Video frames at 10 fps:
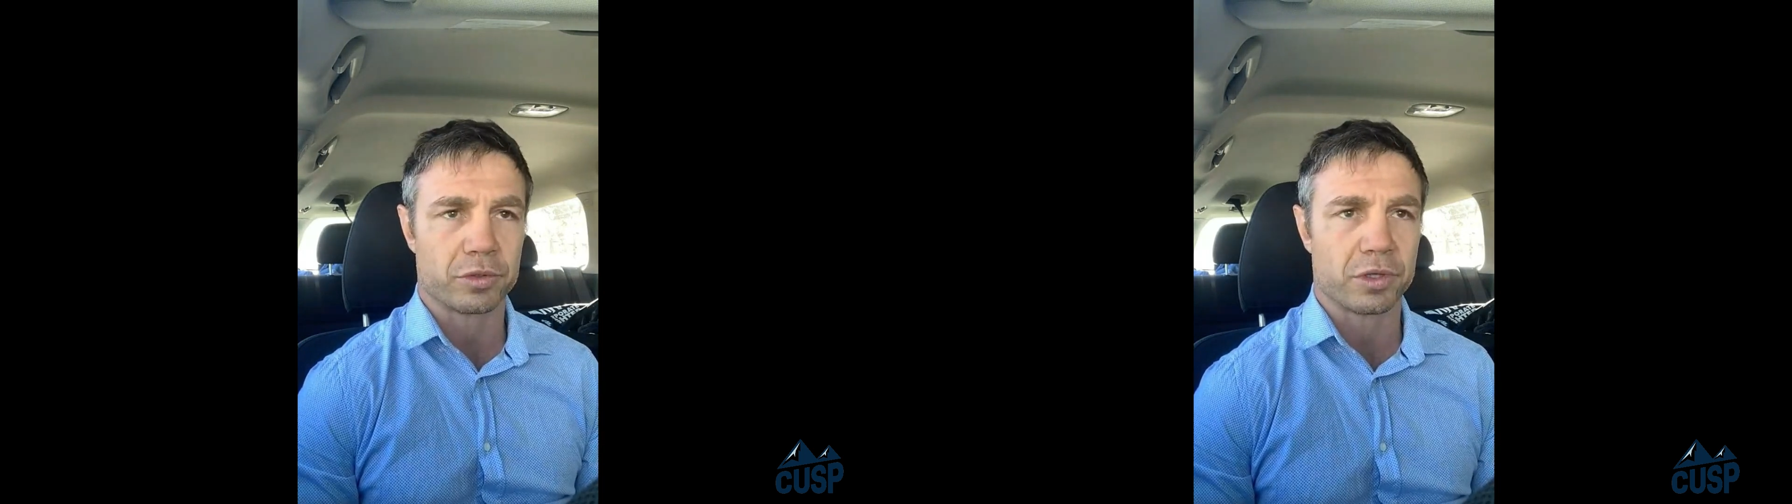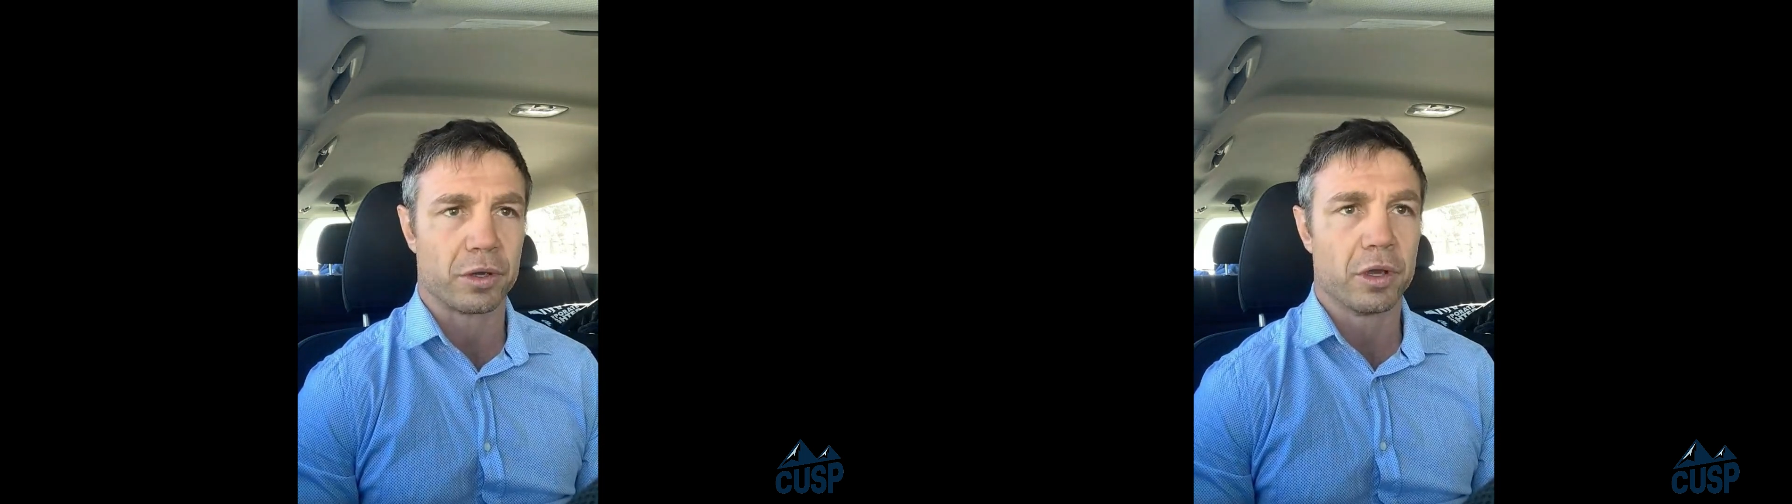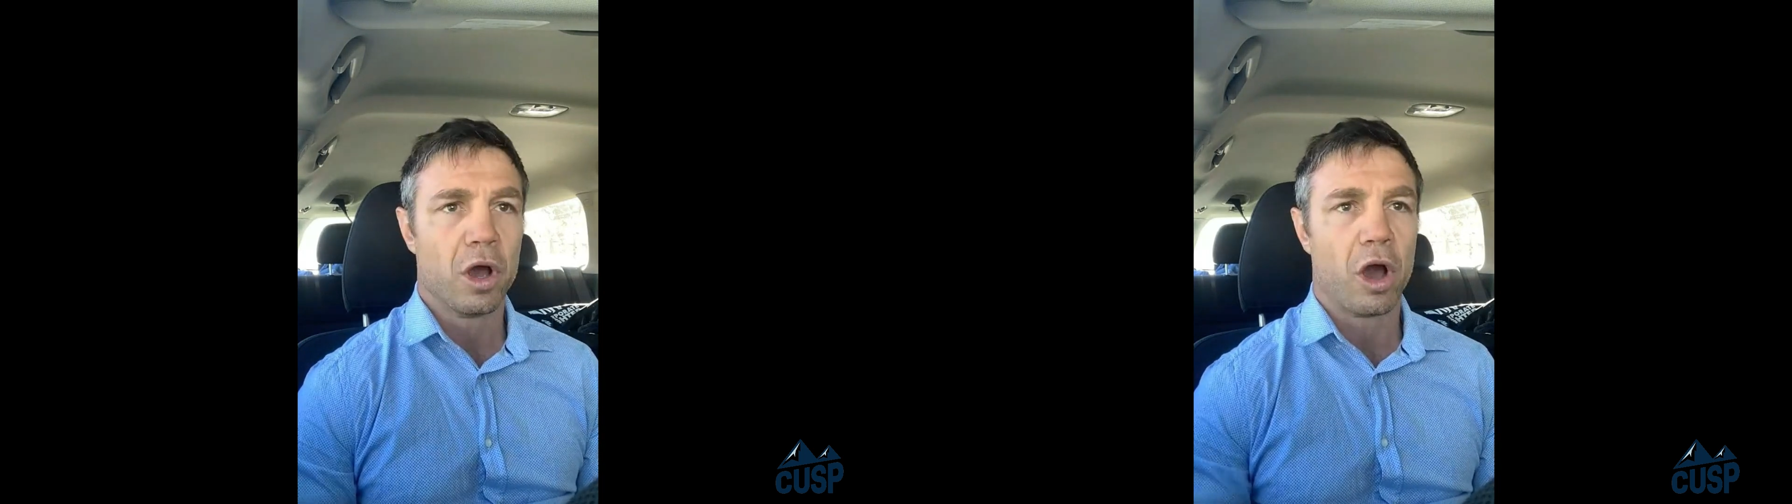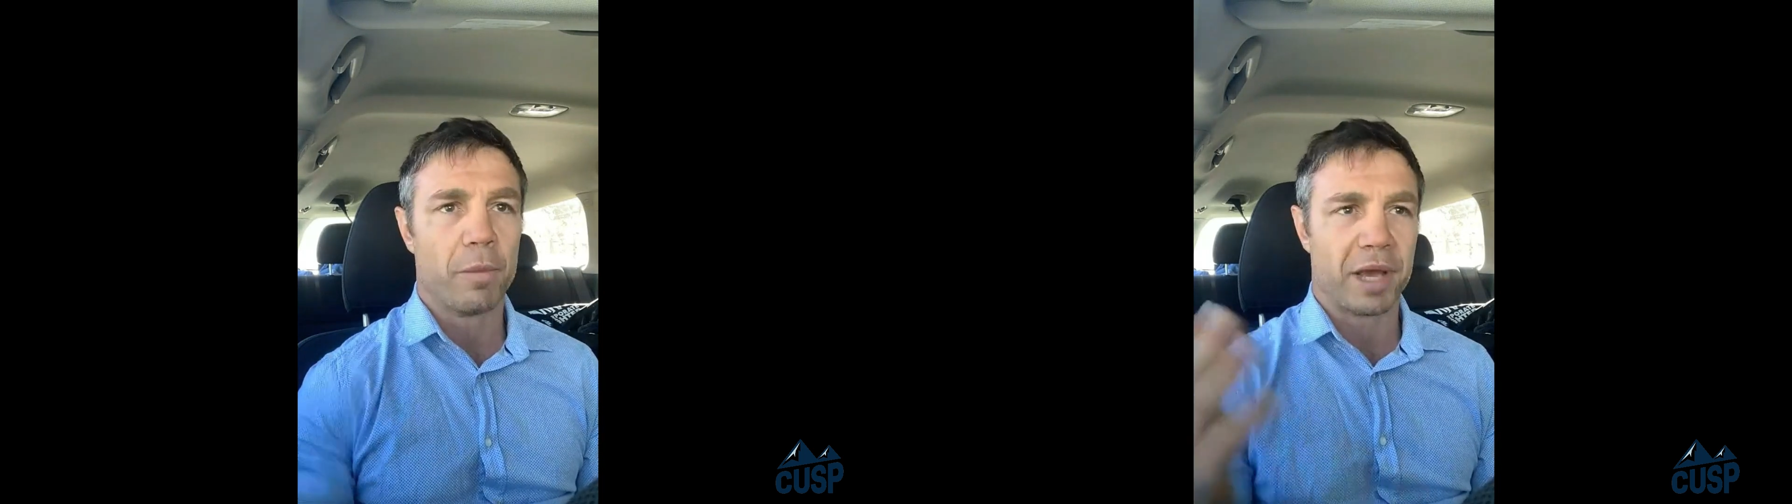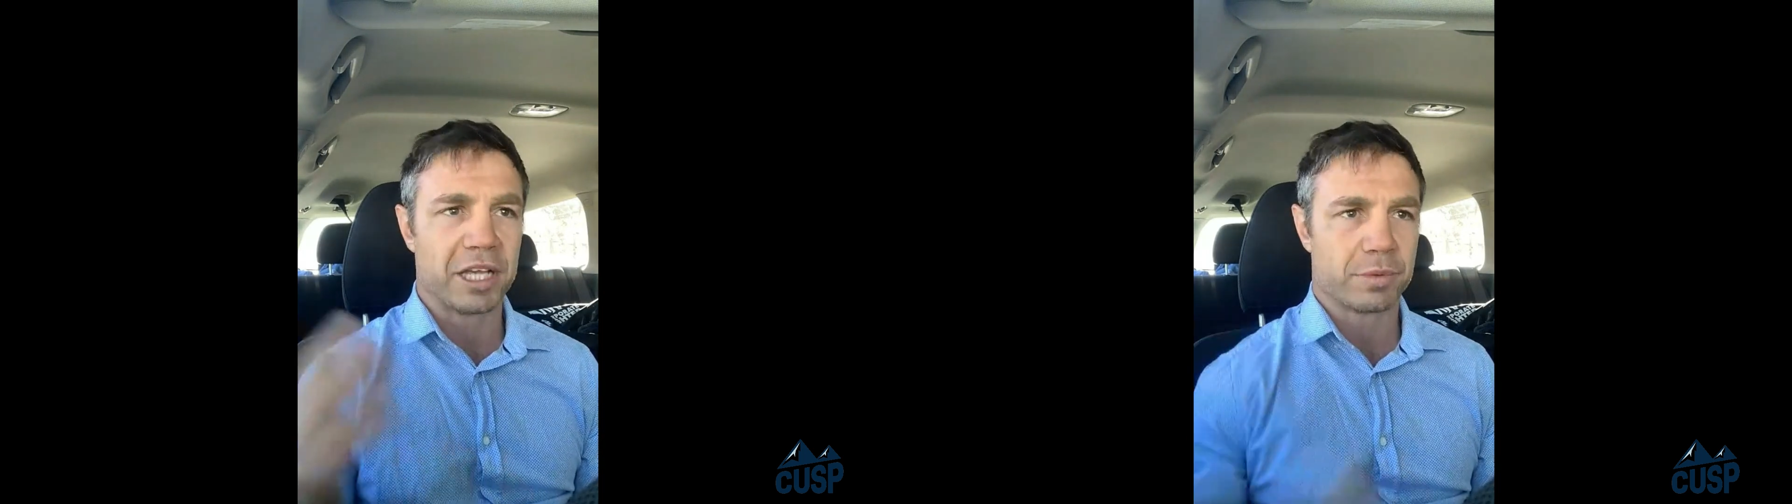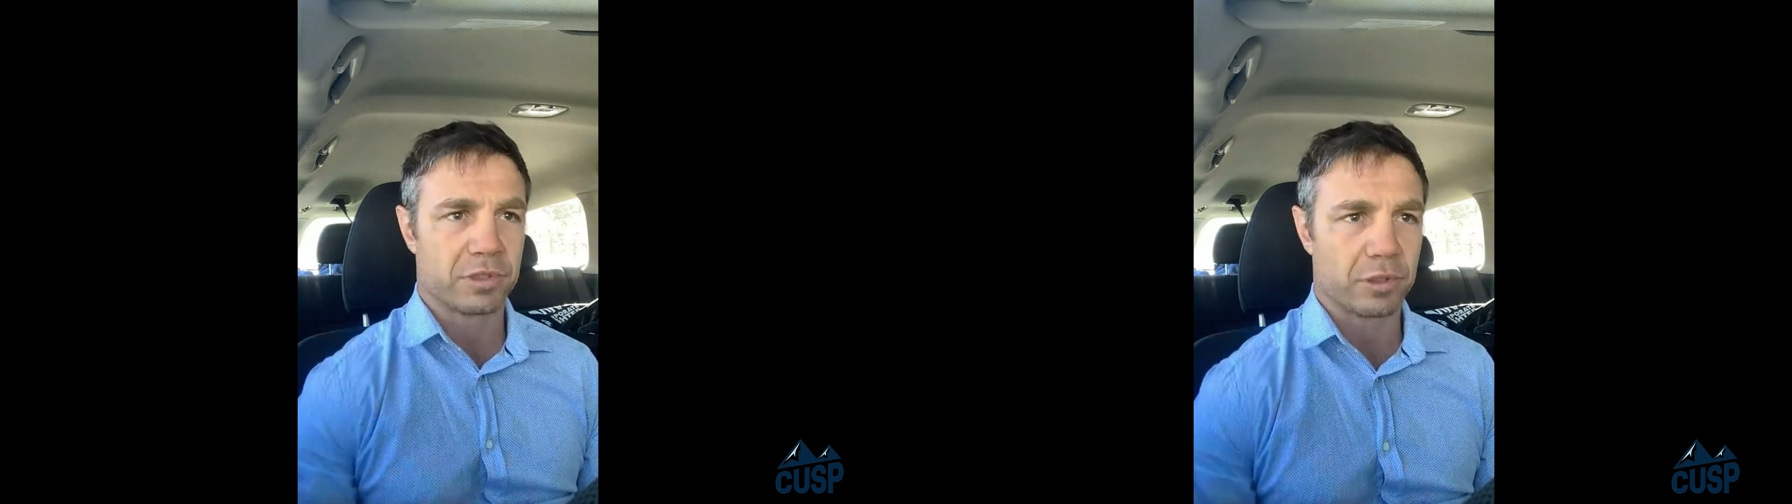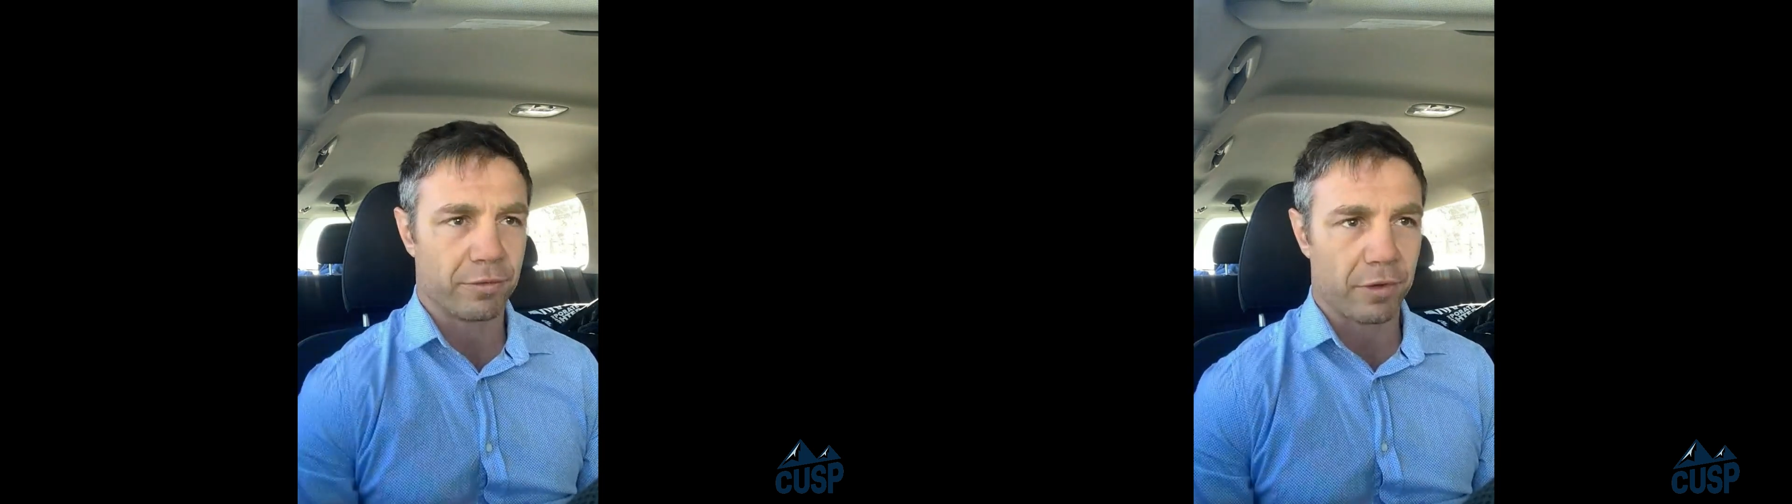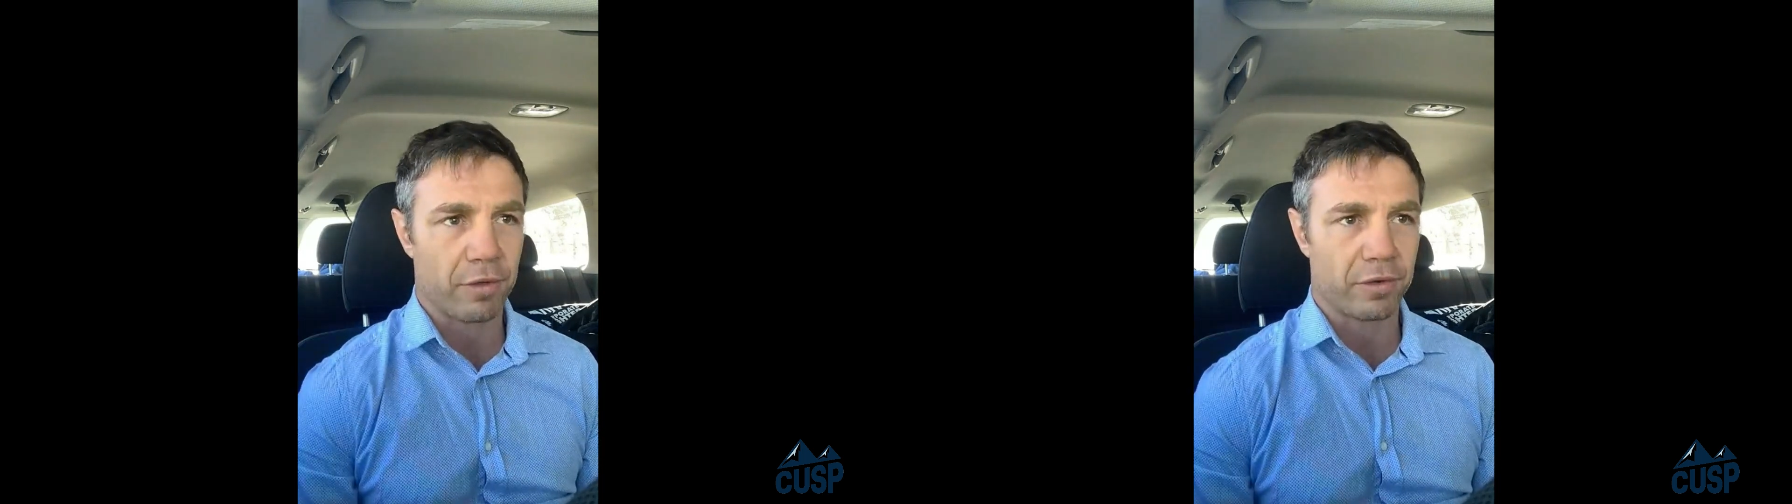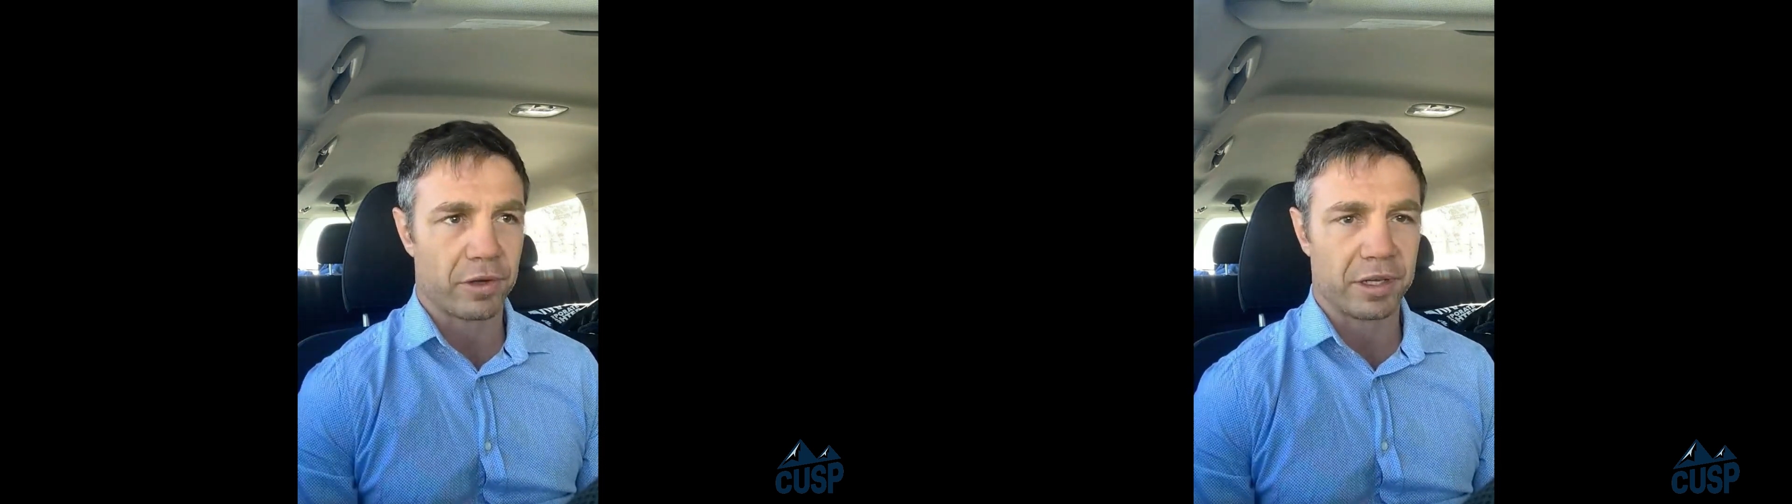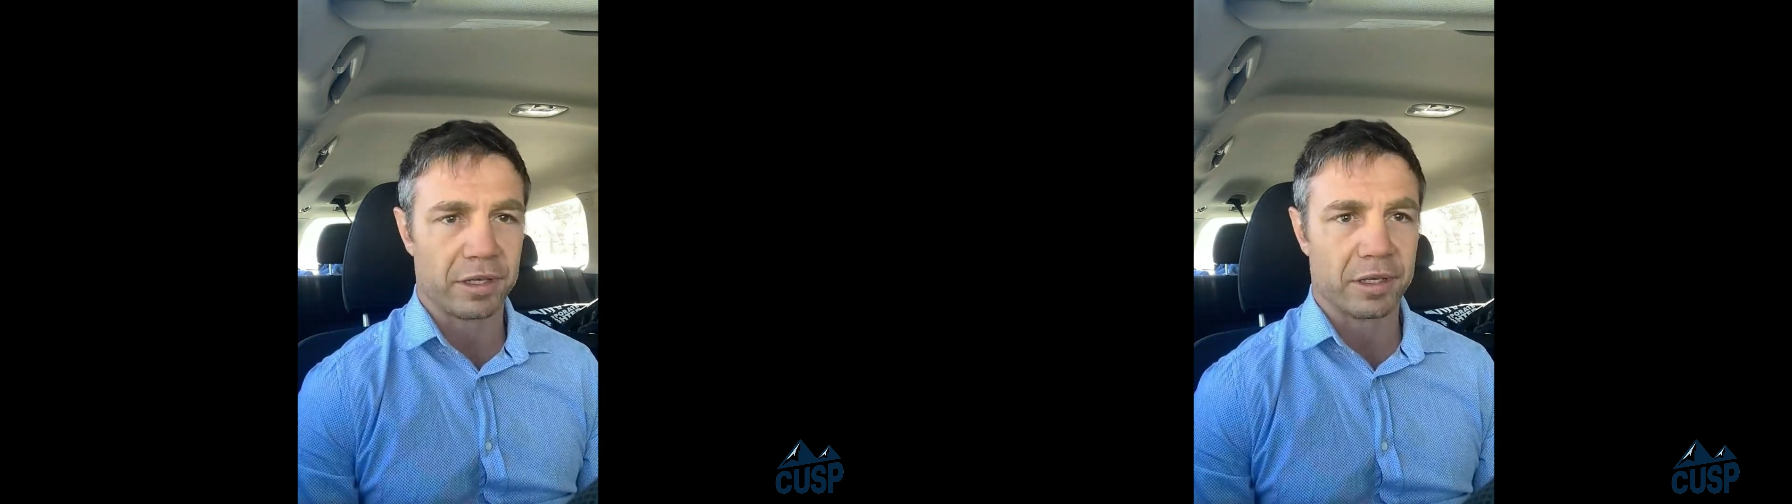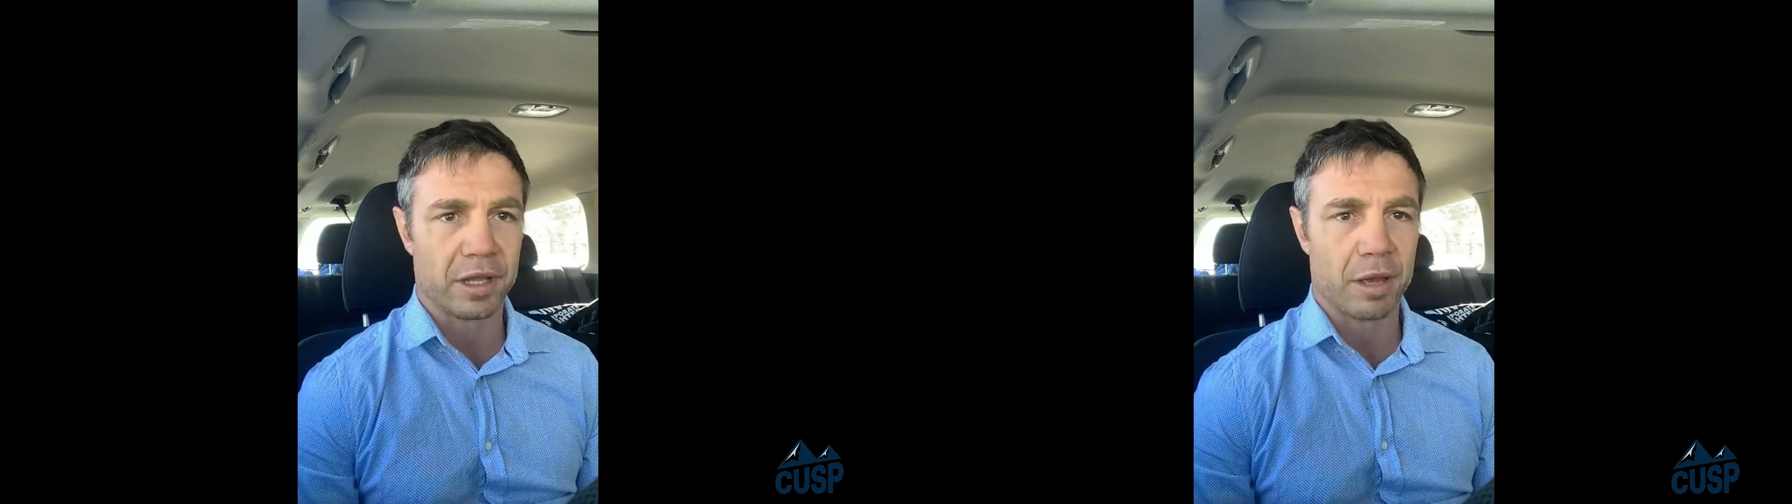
So I based myself over in